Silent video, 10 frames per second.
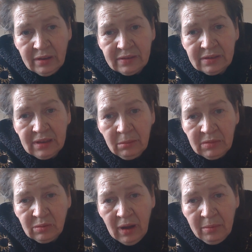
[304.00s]
it's the
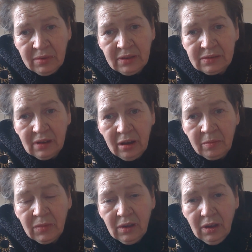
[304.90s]
same as what happened this
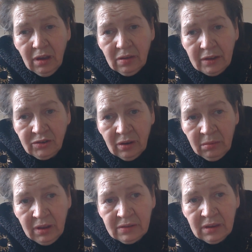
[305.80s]
time. They
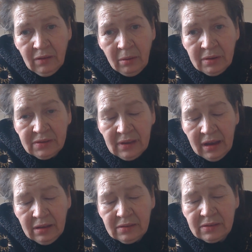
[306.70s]
tricked me into if I was
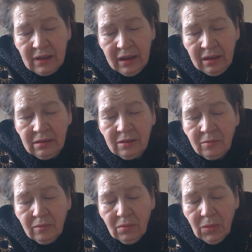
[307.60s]
stayed.
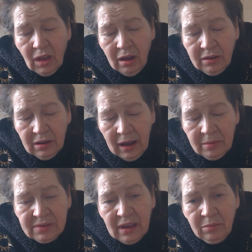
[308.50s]
I could
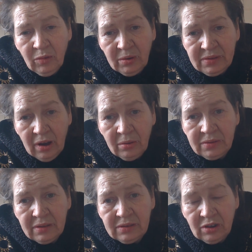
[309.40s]
help save more
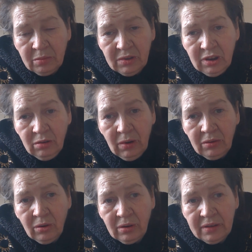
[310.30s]
souls and stop the New
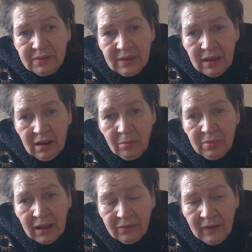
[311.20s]
World Order setting up
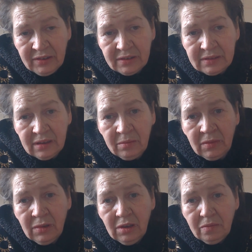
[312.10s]
black
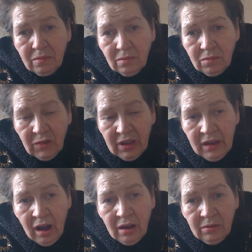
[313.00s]
fascism. That
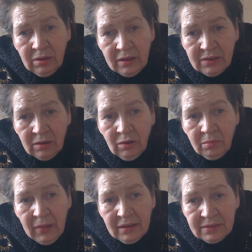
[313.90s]
they are, they do
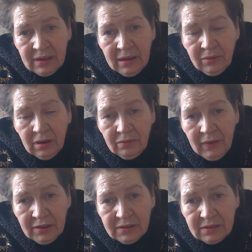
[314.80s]
want black slavery and
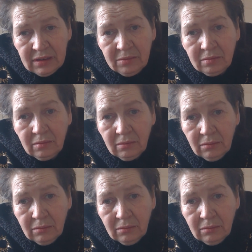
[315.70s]
fascism.